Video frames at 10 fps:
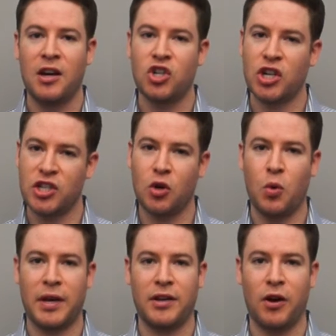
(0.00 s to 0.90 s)
Just a
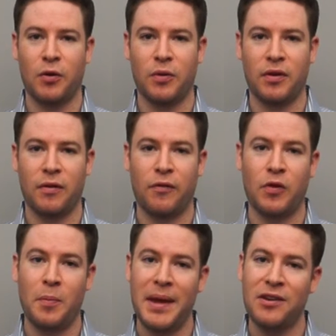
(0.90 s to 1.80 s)
quick note, for
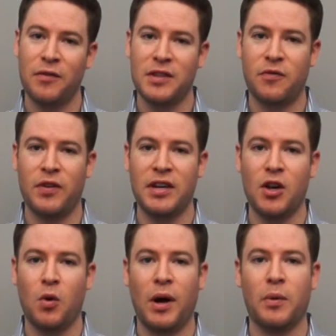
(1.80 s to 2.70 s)
the remainder of this
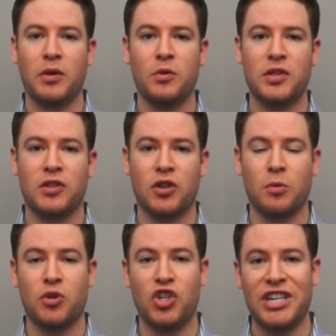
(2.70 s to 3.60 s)
video I will use the
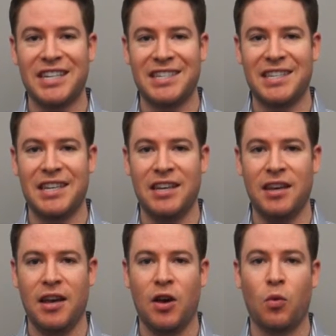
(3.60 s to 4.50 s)
term
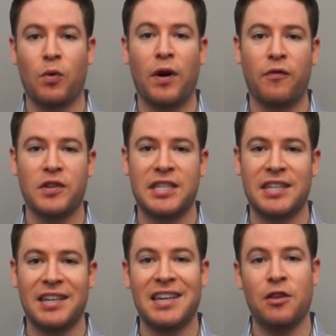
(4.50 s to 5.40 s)
GST when
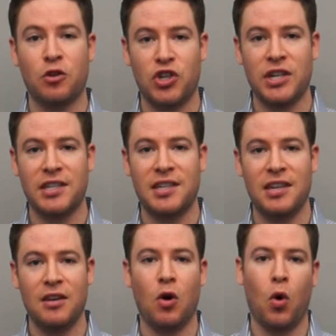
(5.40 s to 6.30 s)
referencing either
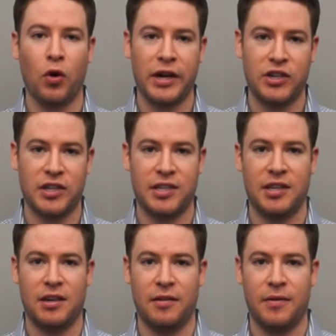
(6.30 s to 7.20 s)
GST or
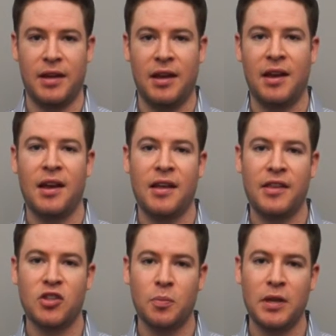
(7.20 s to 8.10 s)
HST.
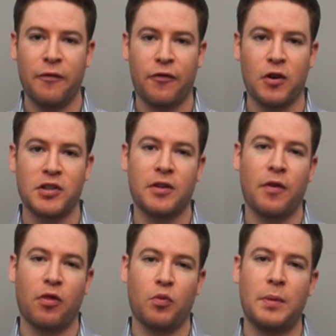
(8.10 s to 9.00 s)
This will be the first of a
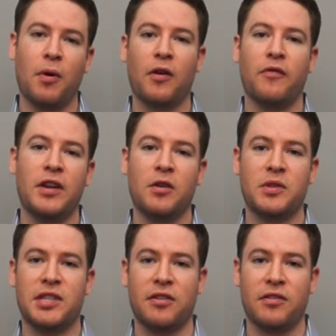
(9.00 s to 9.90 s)
three-part video
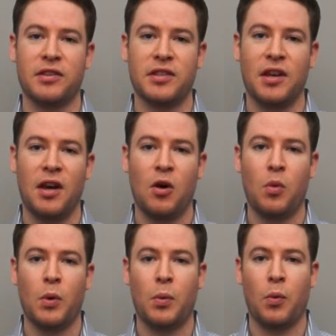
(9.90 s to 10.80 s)
series
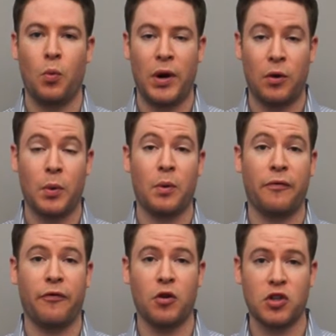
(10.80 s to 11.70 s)
where we will
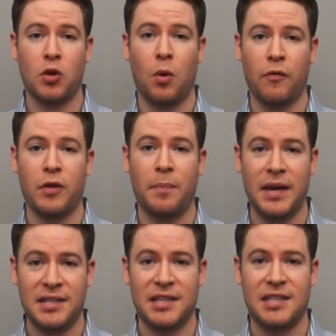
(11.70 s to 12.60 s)
first go over the
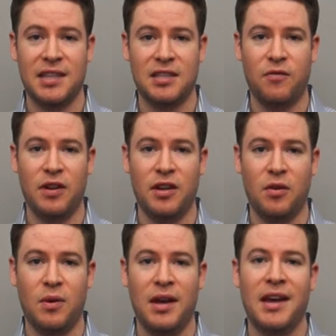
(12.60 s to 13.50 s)
basics in this
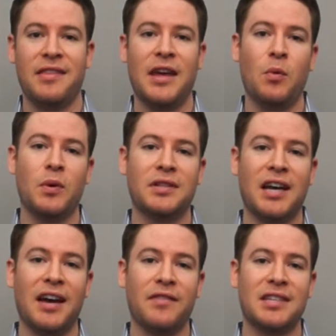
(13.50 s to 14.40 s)
video, then we will
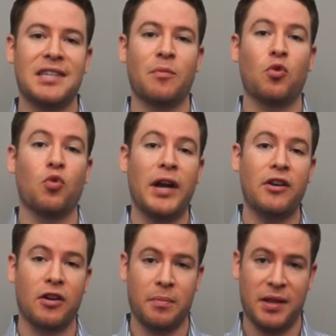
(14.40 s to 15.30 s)
dive into some
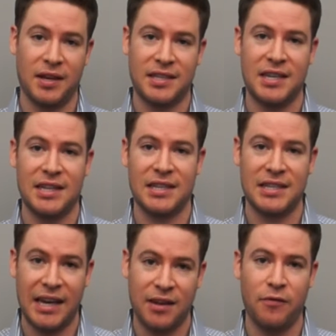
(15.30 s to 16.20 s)
greater complexity in the
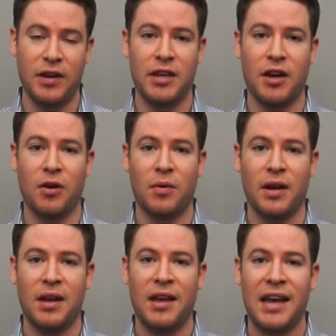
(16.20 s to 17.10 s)
second video,
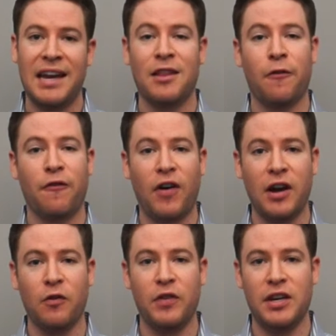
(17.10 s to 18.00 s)
and in the
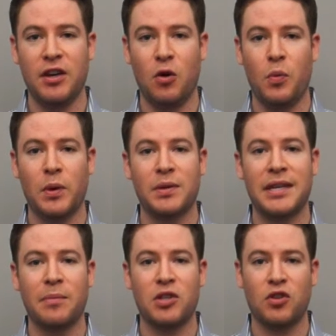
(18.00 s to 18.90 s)
final video we will
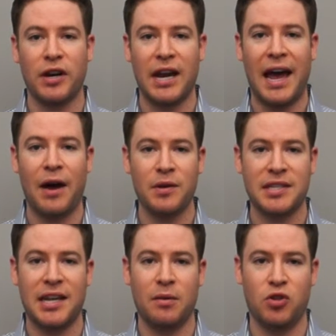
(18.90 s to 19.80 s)
demonstrate how to
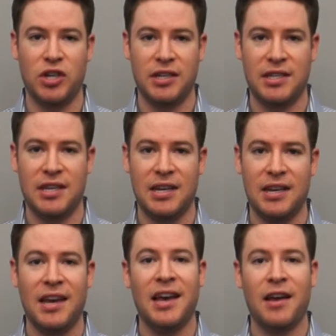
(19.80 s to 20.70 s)
set up
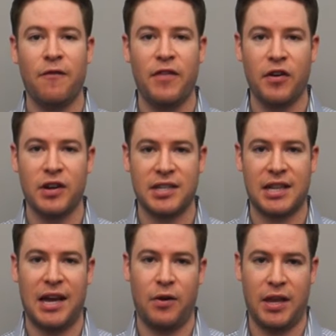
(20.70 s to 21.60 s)
GST in various
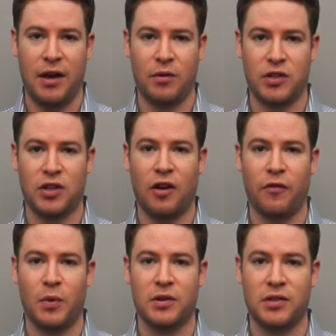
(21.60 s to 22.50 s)
cloud accounting
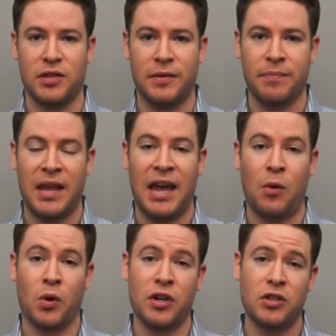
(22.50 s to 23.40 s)
softwares. And
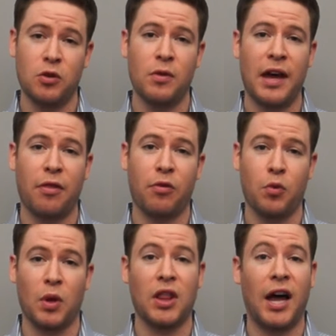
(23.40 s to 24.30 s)
we're going to do that
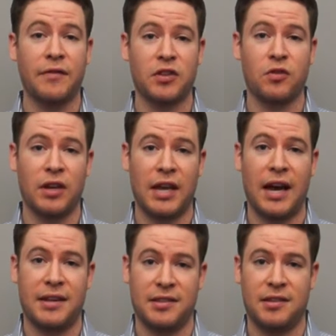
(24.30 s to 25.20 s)
through a live
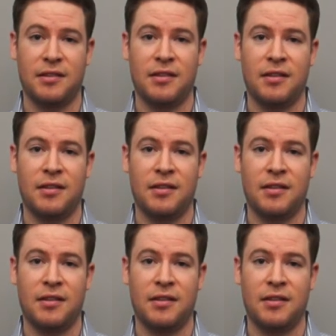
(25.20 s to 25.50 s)
screencast.